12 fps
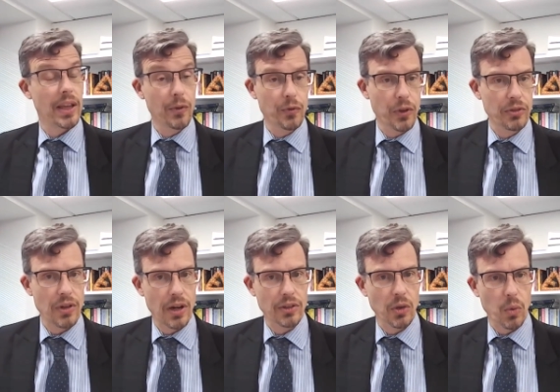
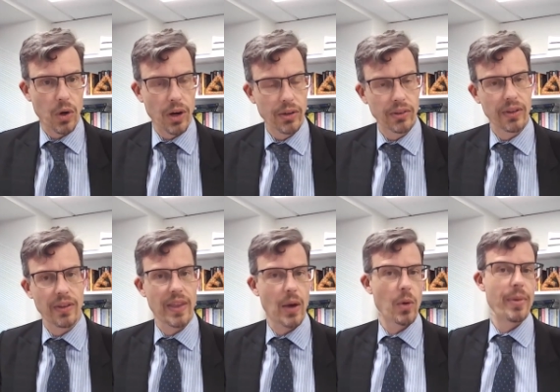infrastructure works
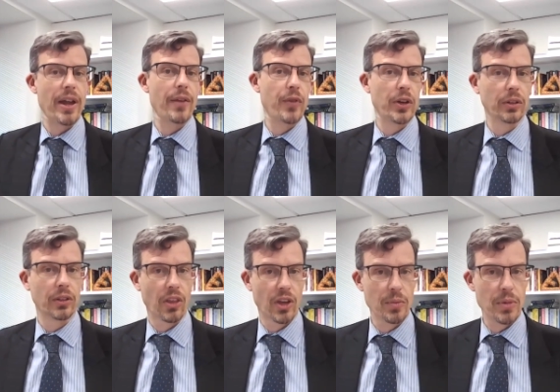that were beneficial
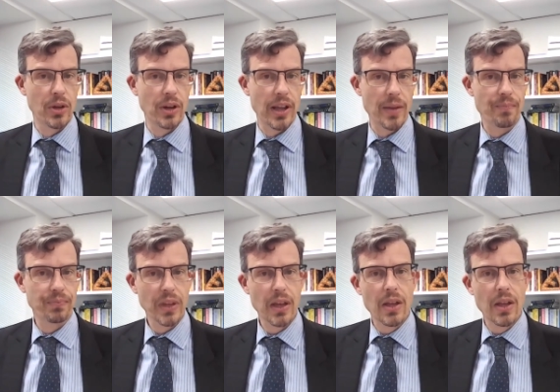to the community.